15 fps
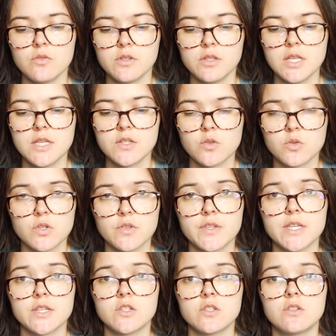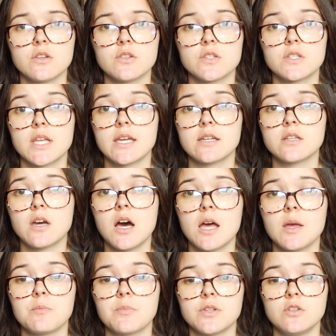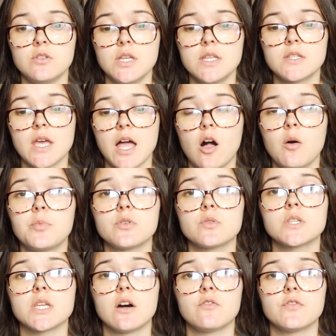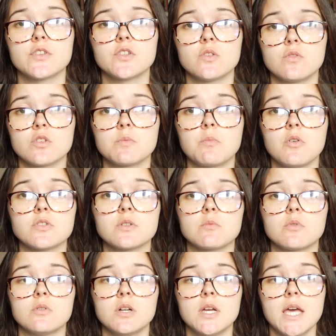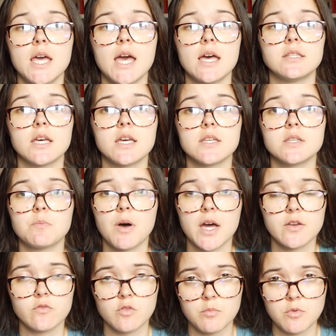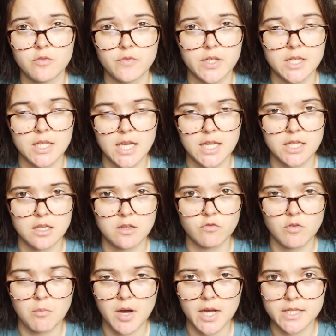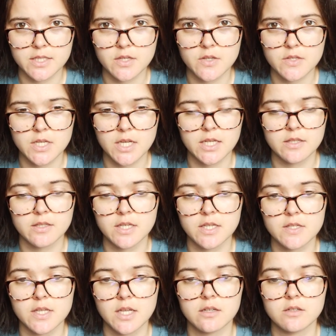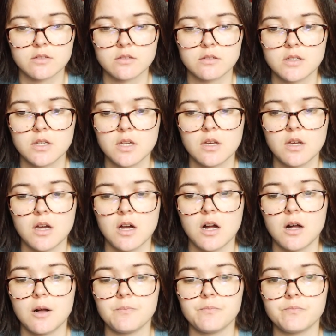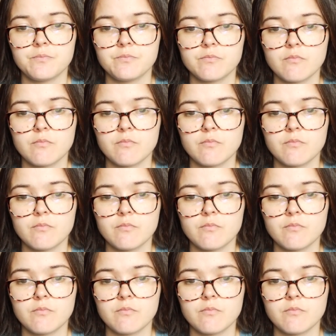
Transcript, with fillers: these sorts of things does take time, but you need to help yourself as soon as possible, and that is by removing any reminders, any things that can, um,